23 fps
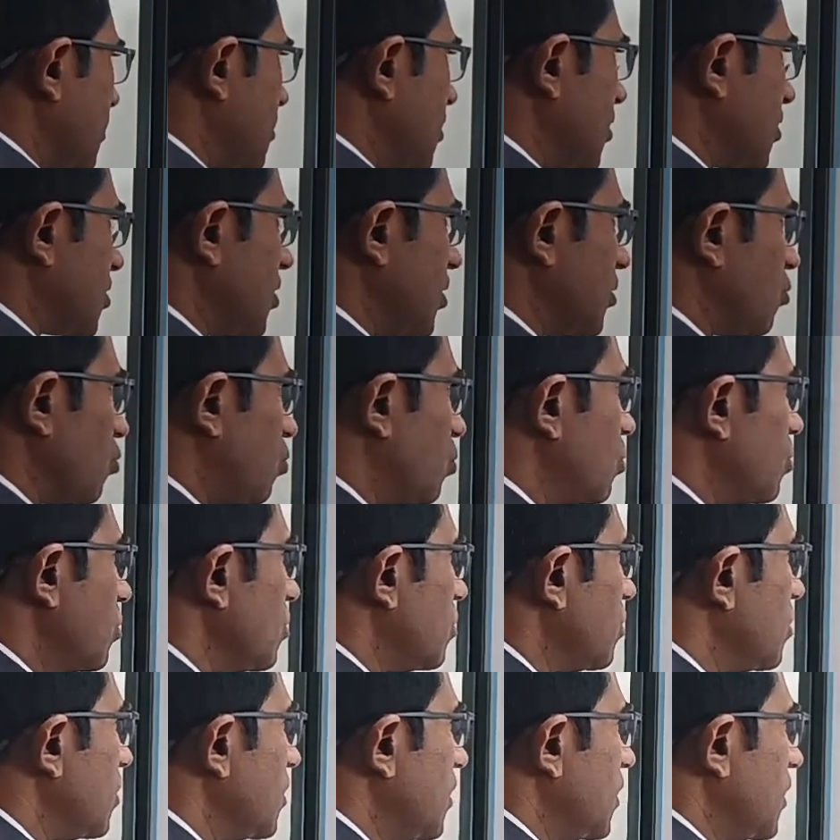62
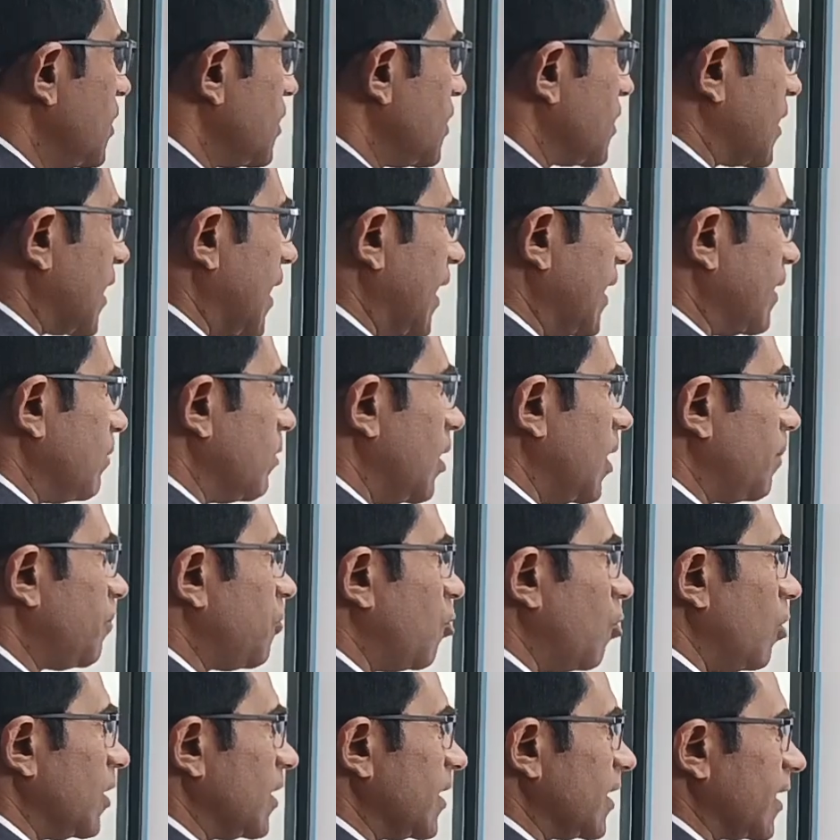time of
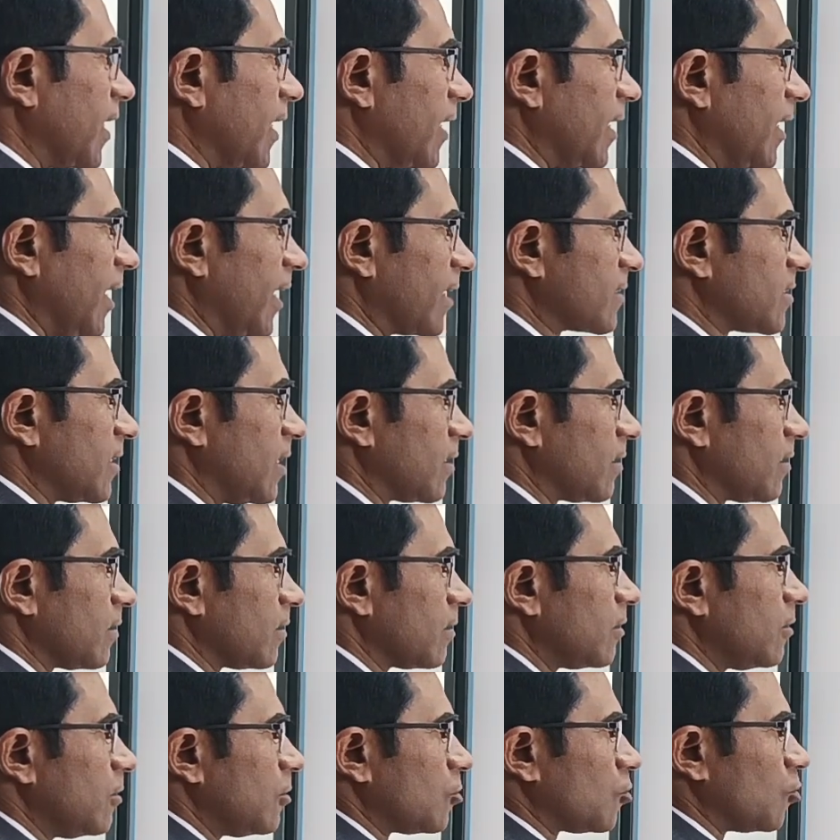holding an election
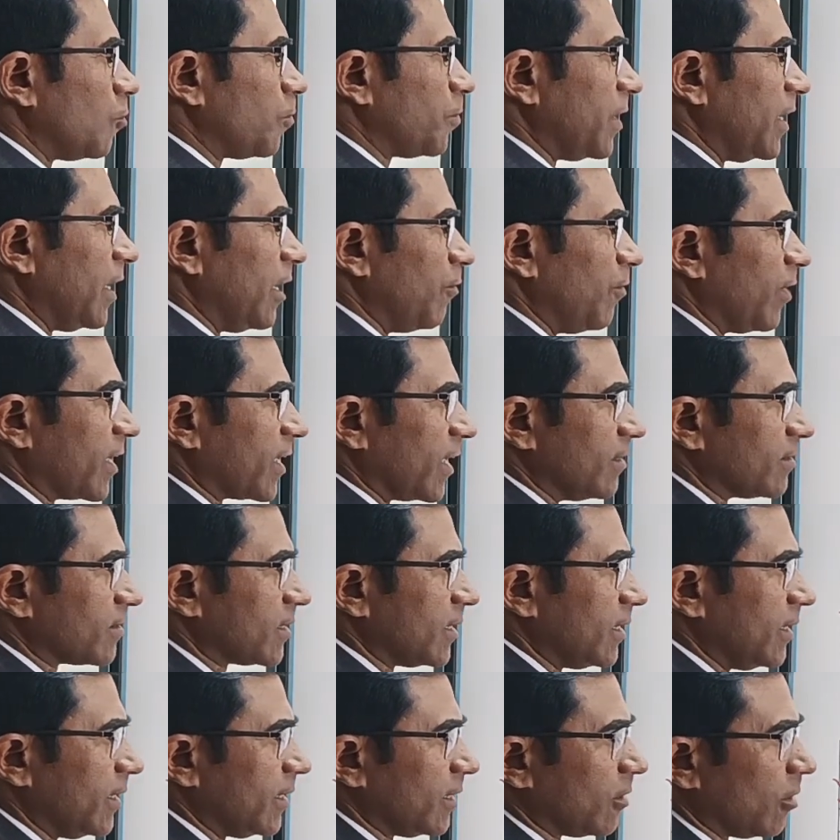to fill a
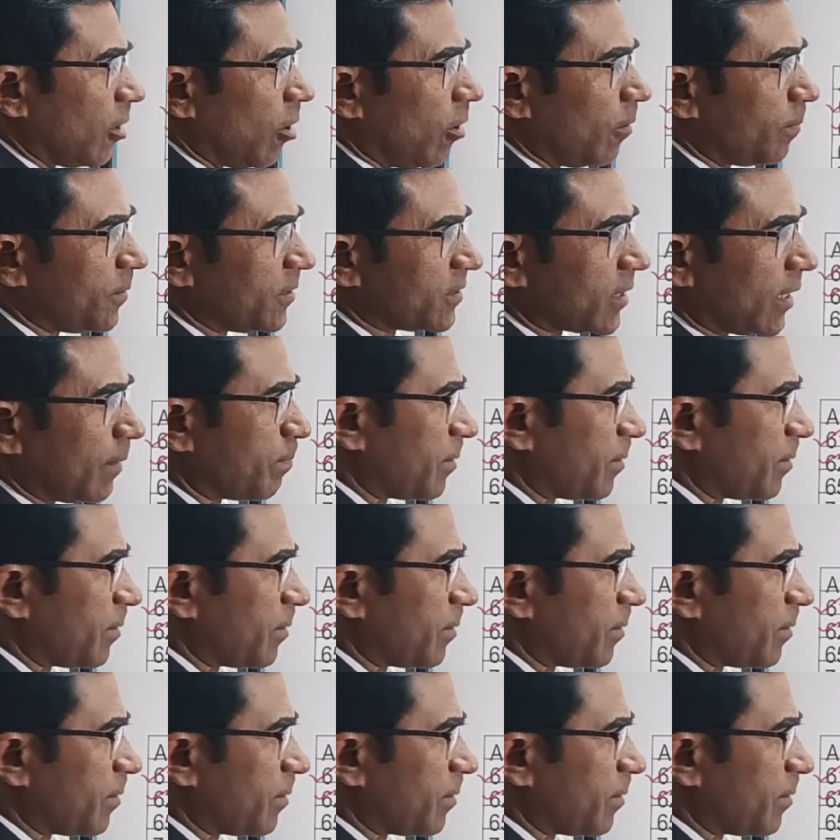vacancy in the office of